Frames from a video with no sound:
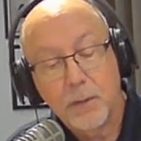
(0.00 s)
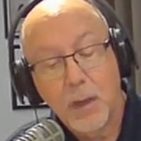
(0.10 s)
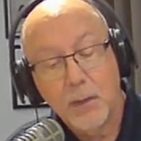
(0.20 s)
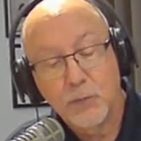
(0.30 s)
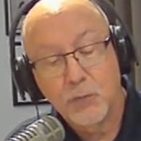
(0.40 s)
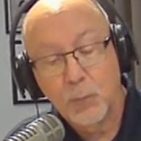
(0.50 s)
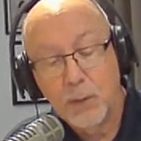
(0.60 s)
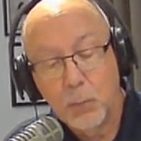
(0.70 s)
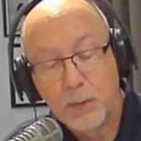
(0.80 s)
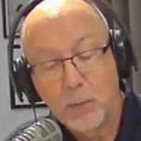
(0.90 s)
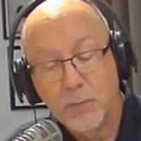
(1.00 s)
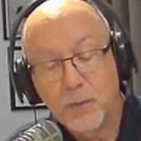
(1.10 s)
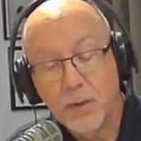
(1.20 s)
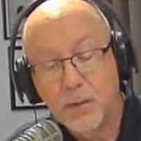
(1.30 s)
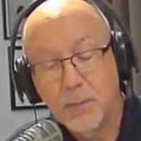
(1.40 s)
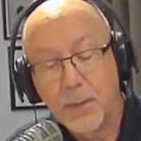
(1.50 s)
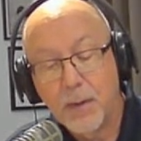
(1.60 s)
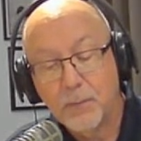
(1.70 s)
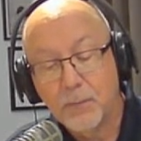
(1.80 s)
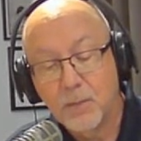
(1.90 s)
college Greek week or studying
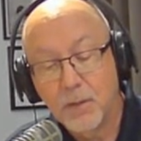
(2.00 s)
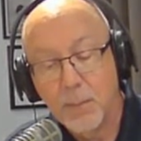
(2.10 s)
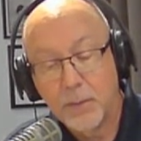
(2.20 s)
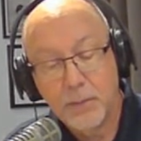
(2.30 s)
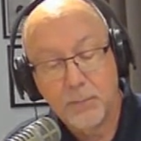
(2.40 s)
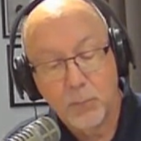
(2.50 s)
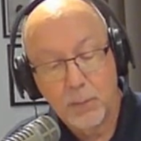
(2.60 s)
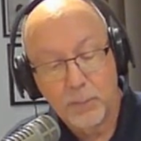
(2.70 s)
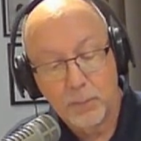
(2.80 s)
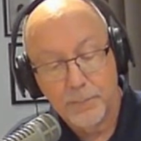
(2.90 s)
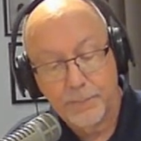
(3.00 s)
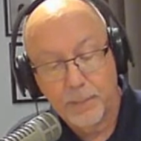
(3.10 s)
deposits at the mouth of a river.